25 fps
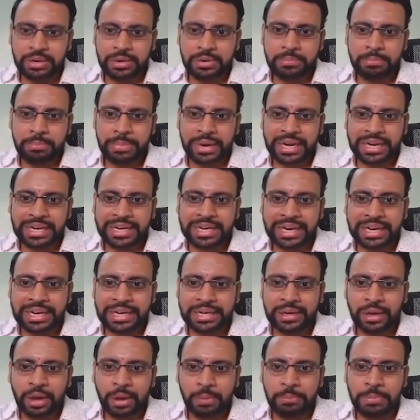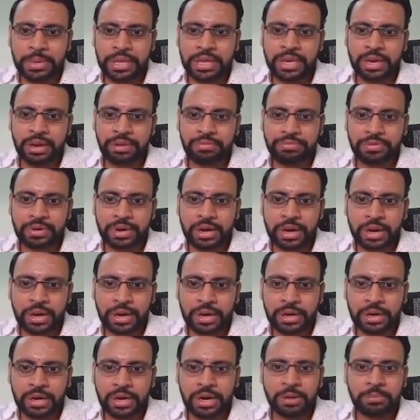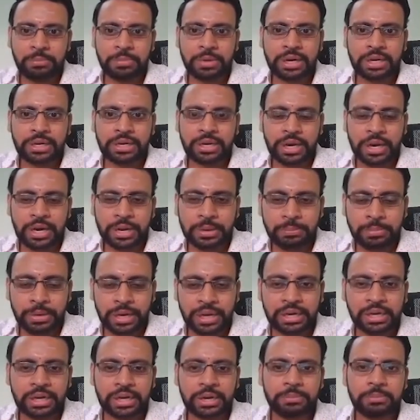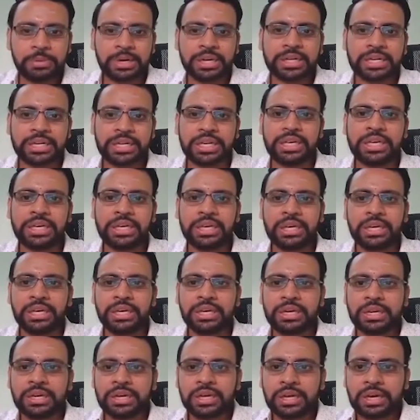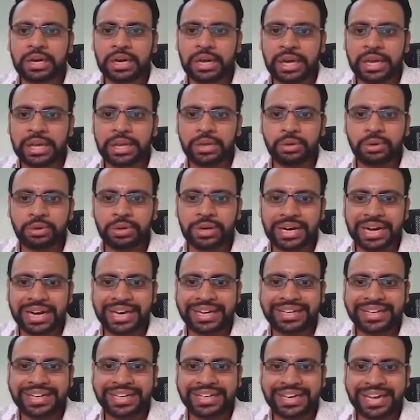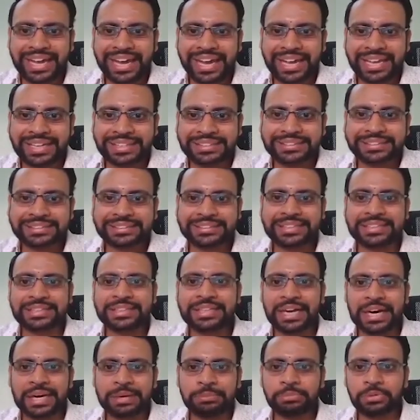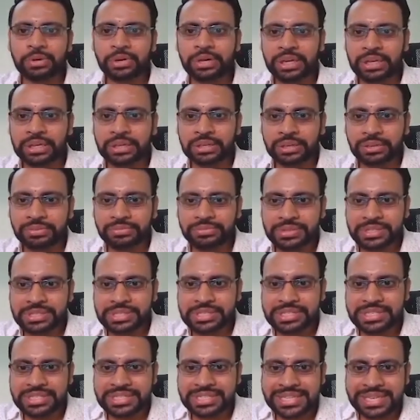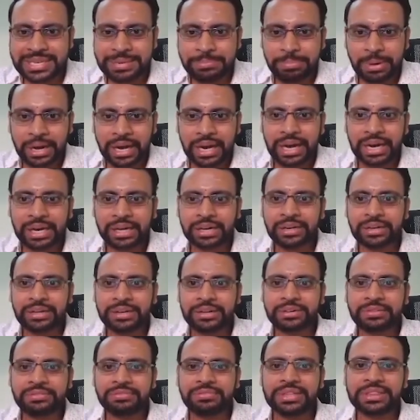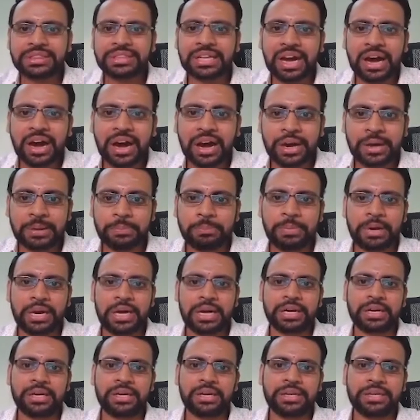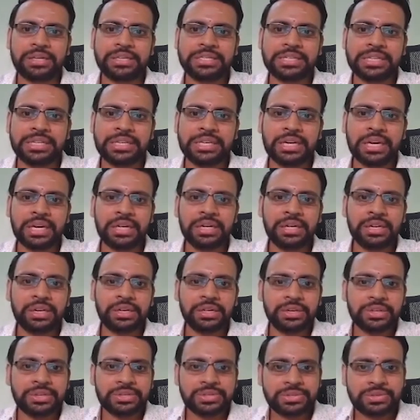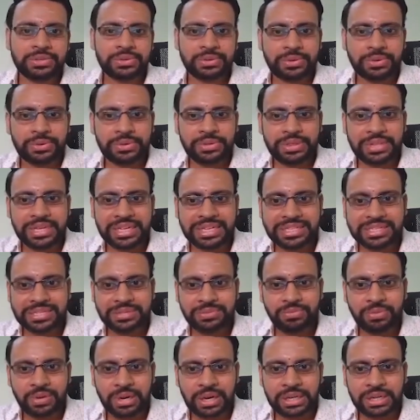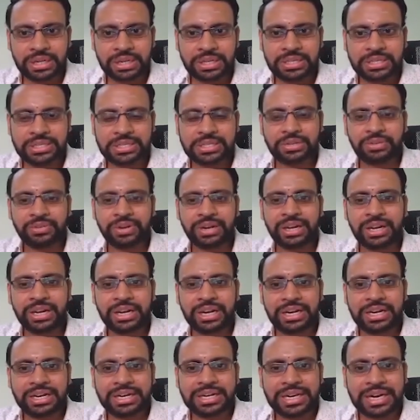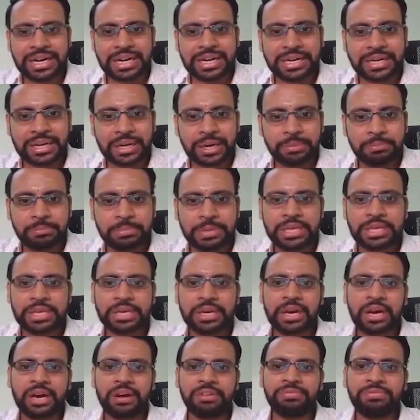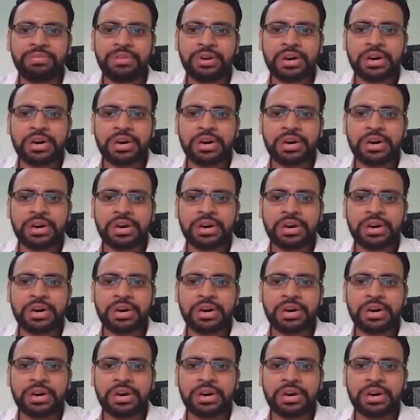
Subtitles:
my delta b of r bar comma t, I could write it as the dot product of this z bar with r bar, is it not? So that's what is your delta b of